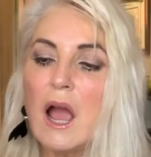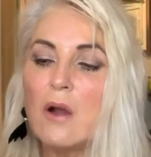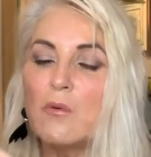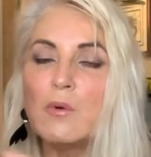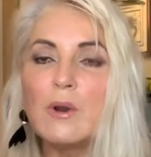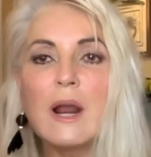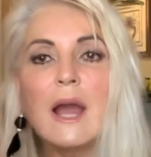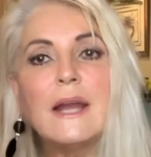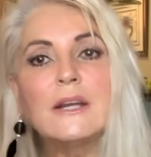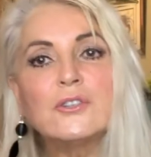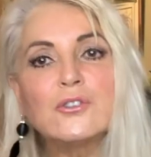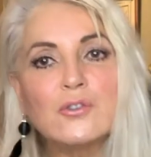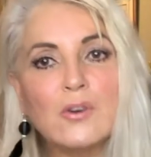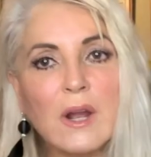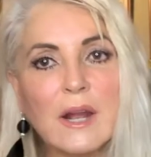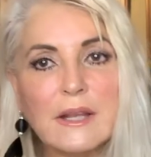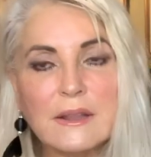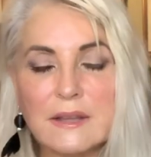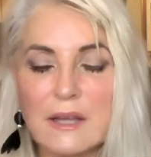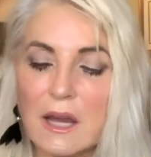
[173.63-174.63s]
When I
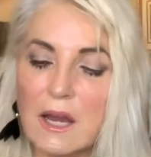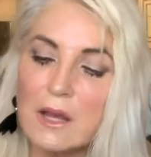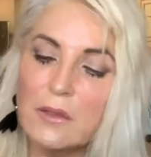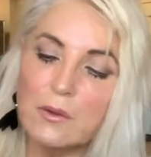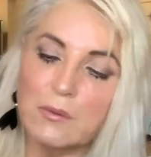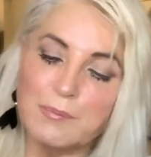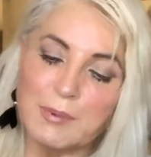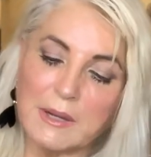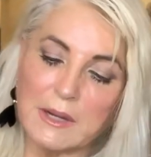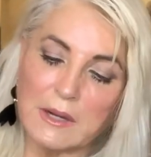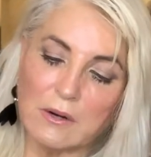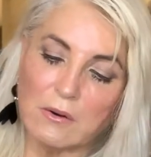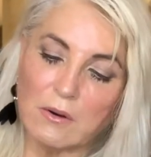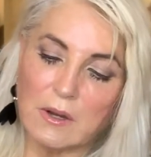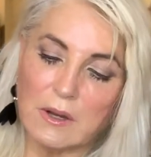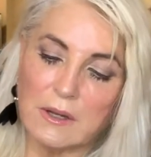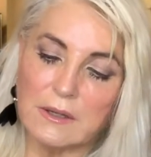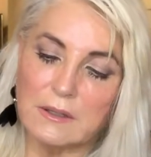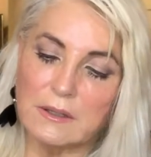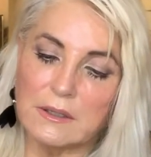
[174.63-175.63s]
tried the other pair
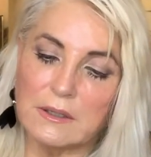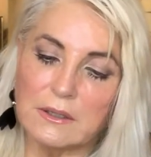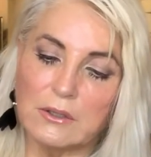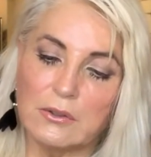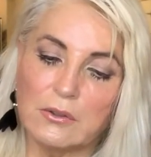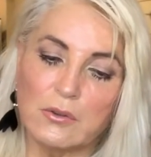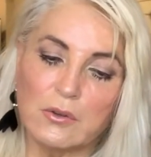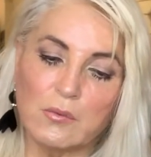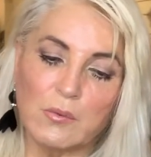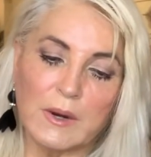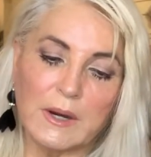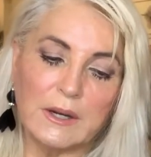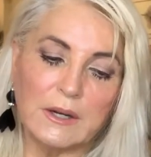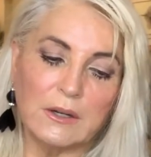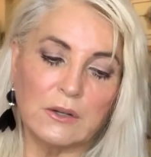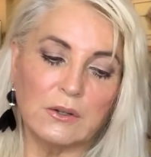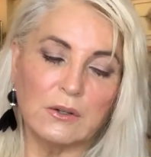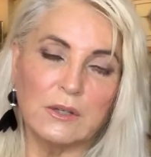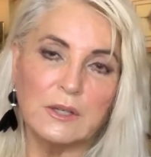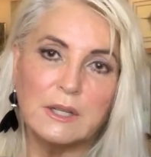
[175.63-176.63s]
on, you know, the
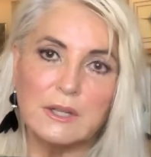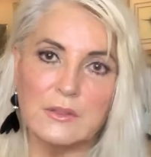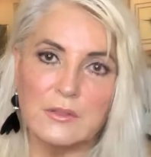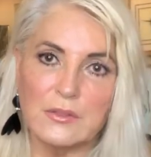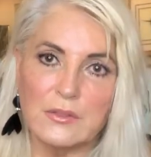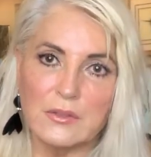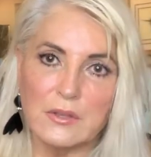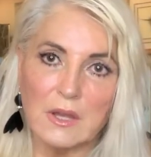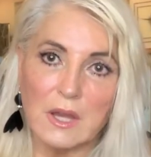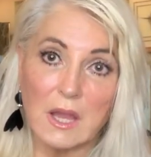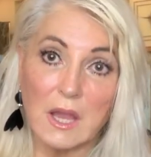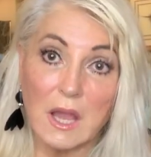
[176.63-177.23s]
regular length,